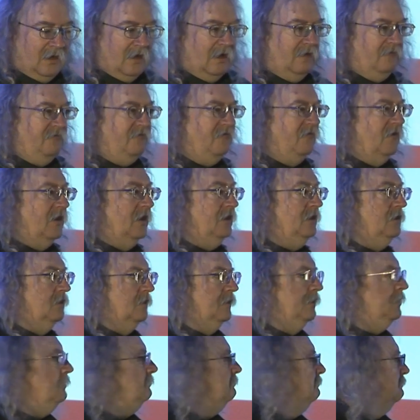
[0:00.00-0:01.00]
And
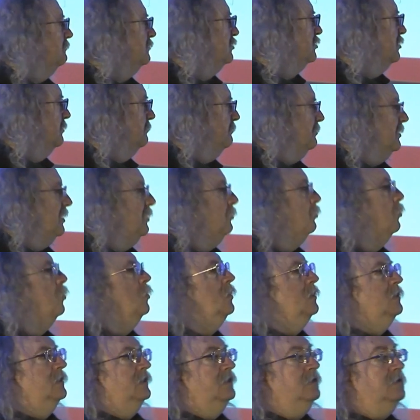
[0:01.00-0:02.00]
finally, to be
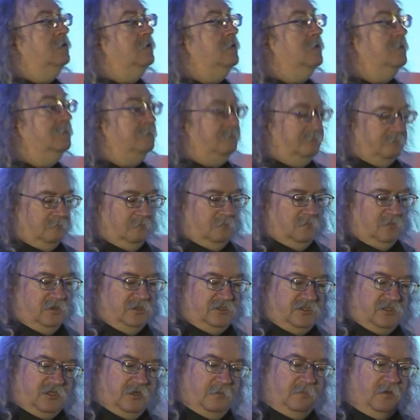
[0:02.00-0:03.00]
one
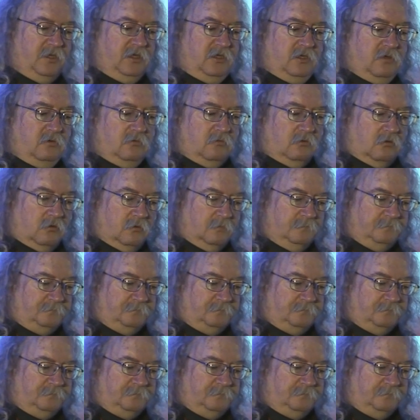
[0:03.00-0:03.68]
is to be you.